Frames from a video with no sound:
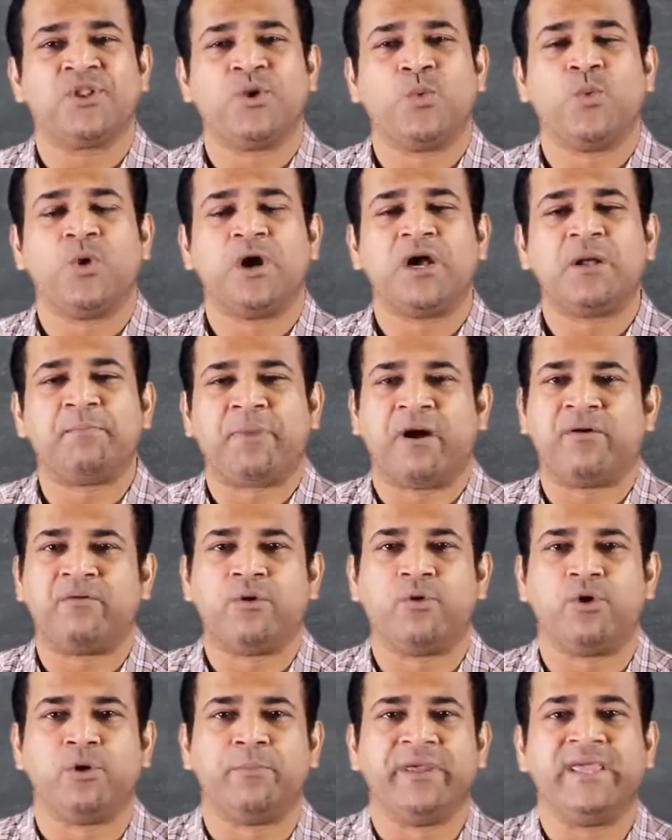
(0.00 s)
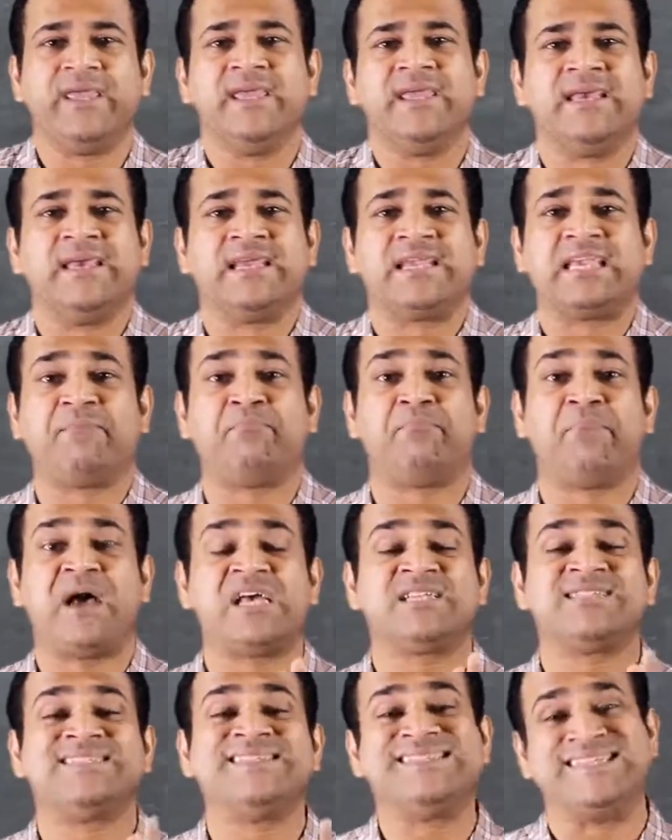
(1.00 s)
the word power would be
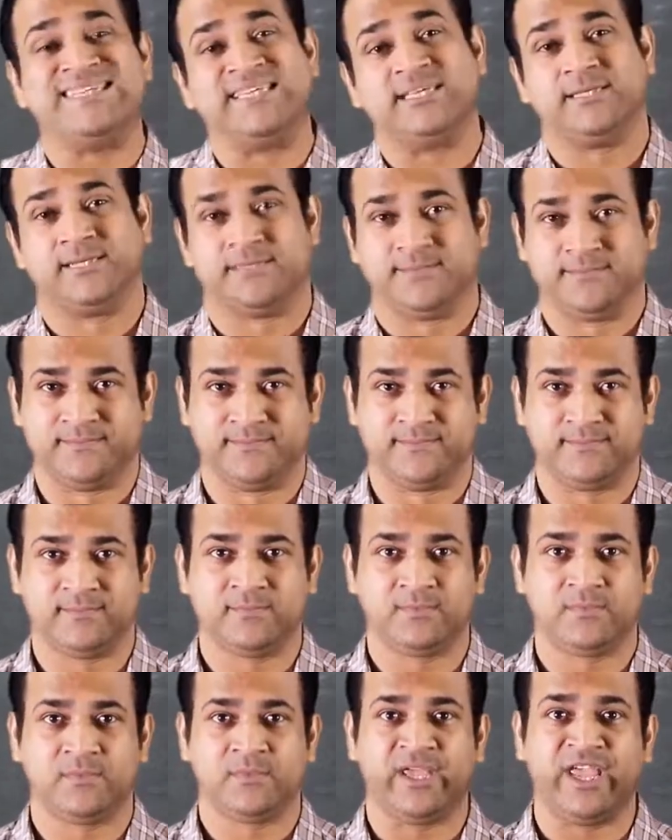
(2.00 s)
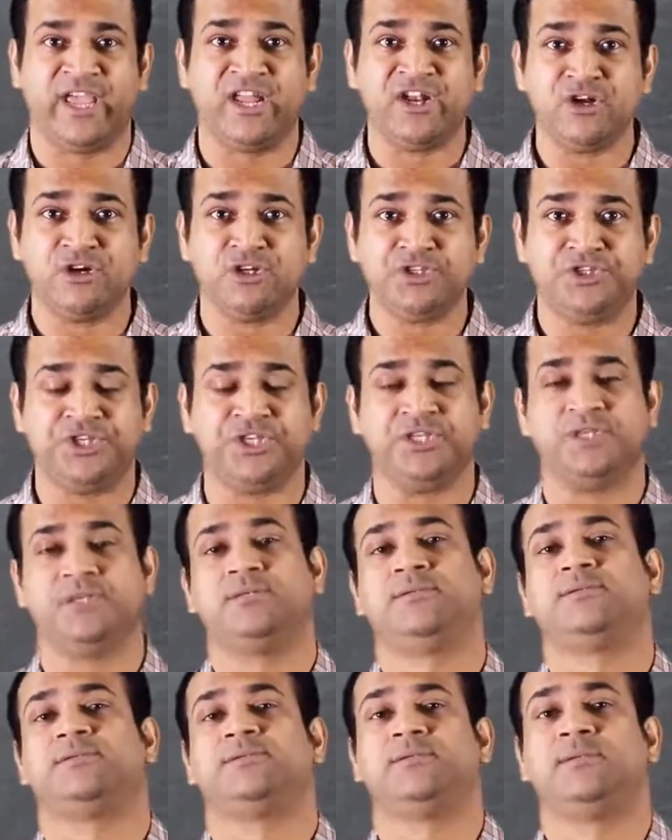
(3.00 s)
capacity, energy,
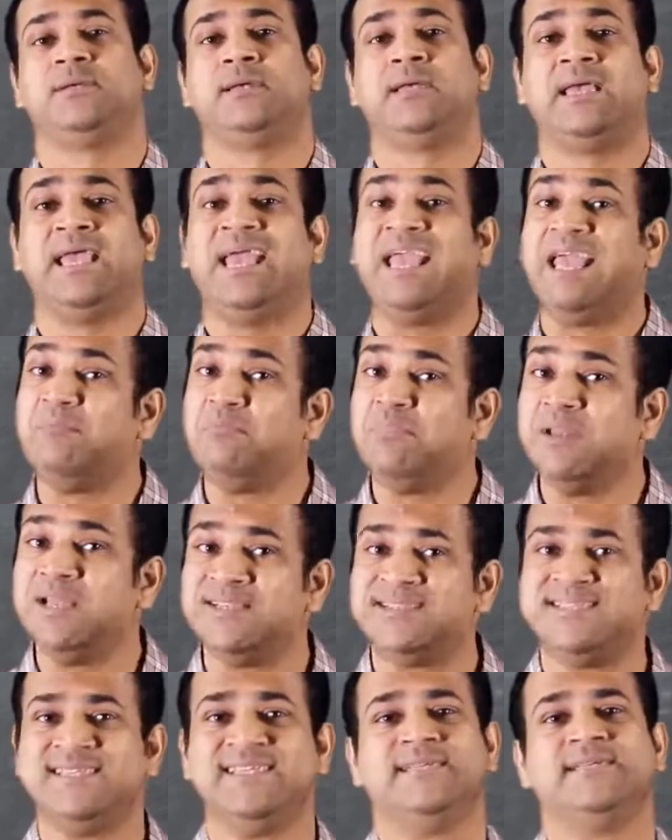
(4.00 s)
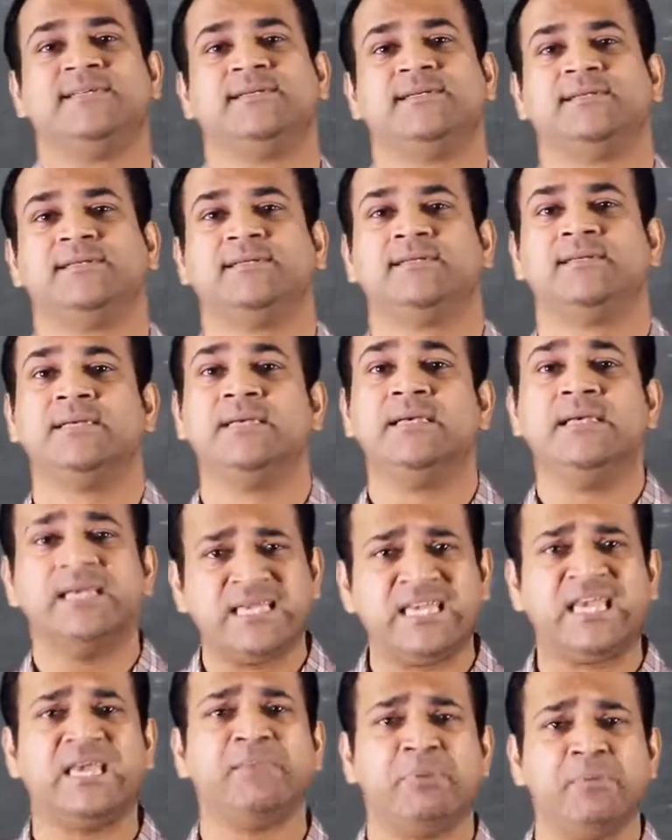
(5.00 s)
ability,
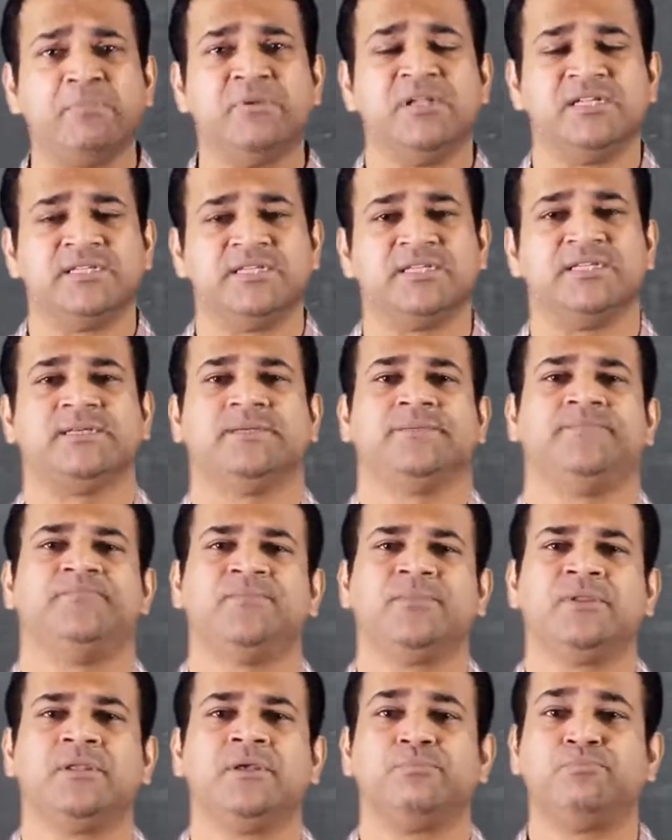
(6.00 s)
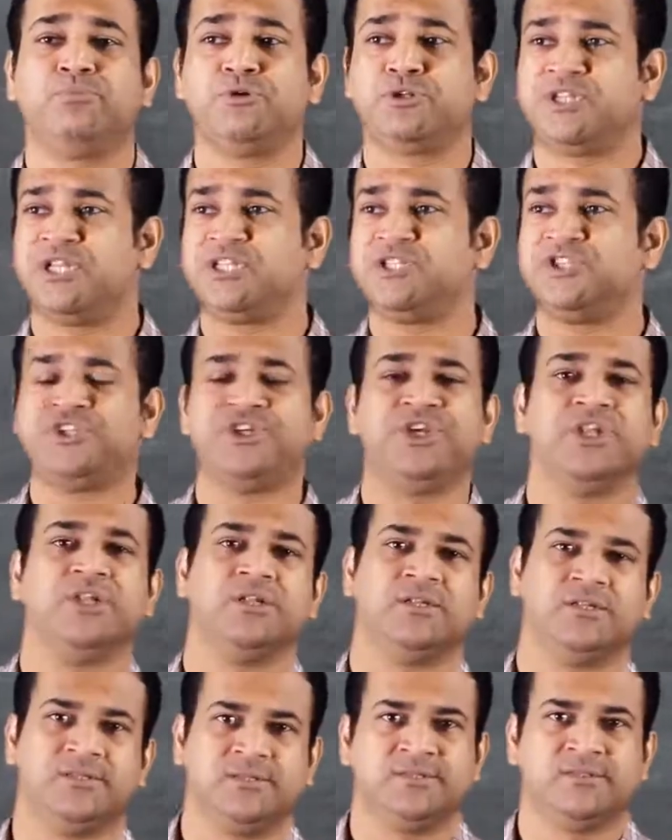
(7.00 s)
capability, potential.
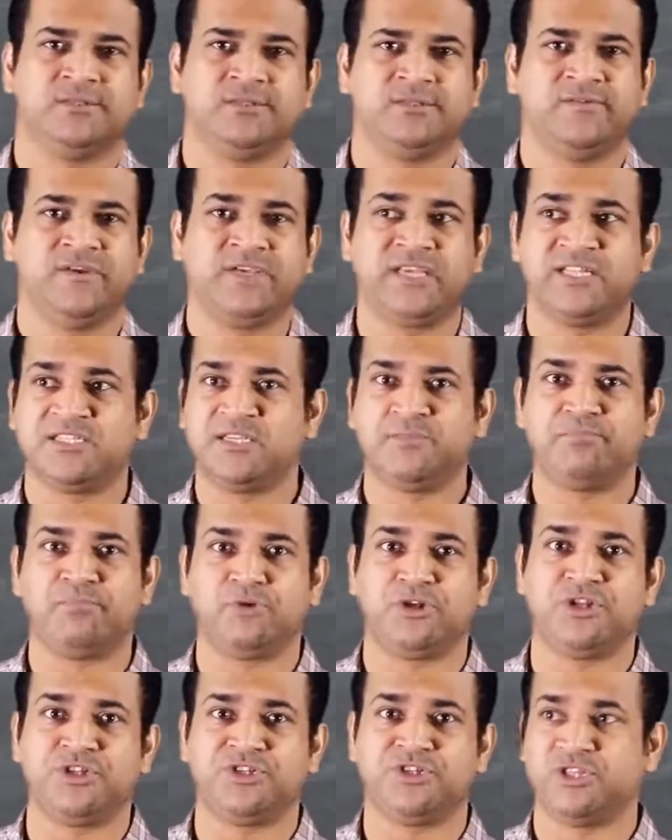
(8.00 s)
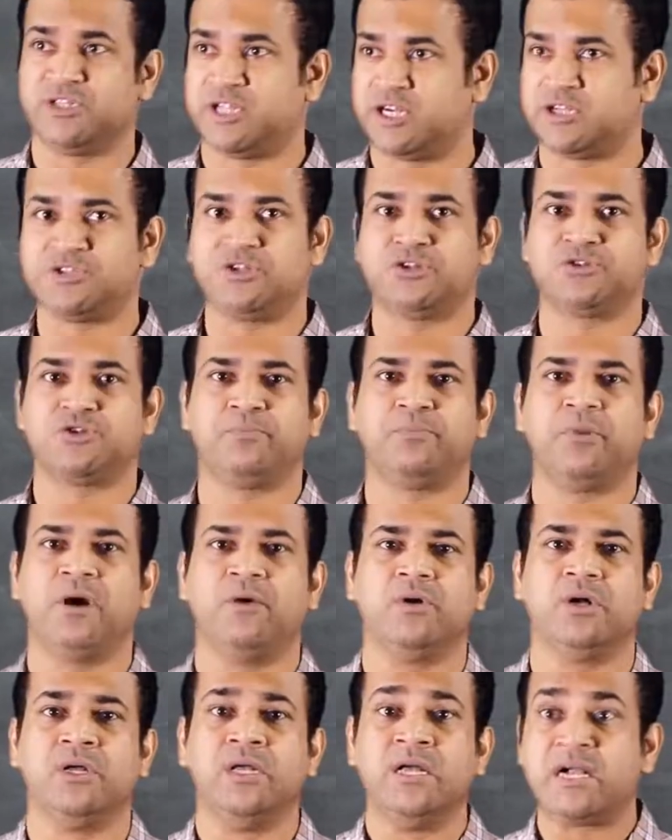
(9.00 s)
We can say potential, that is also
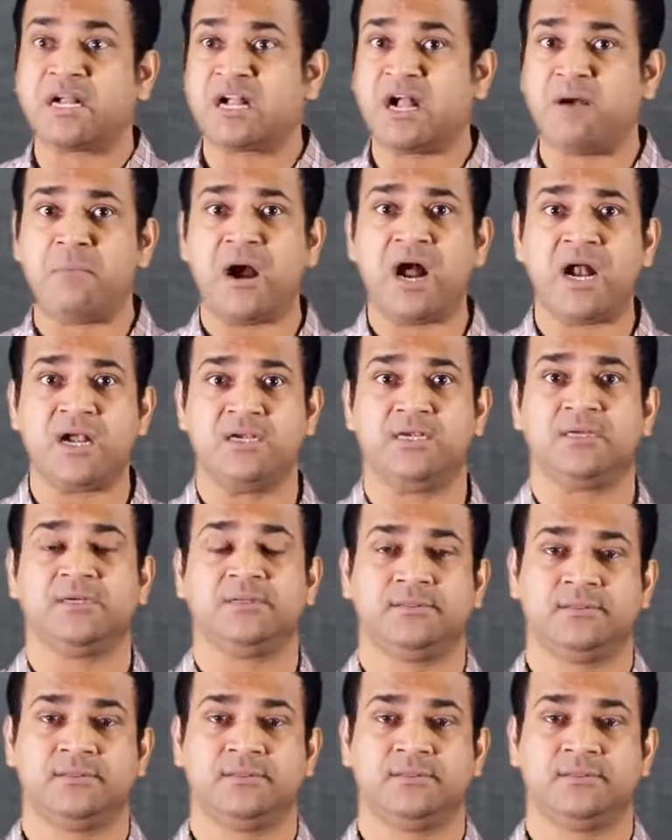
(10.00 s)
power. Command.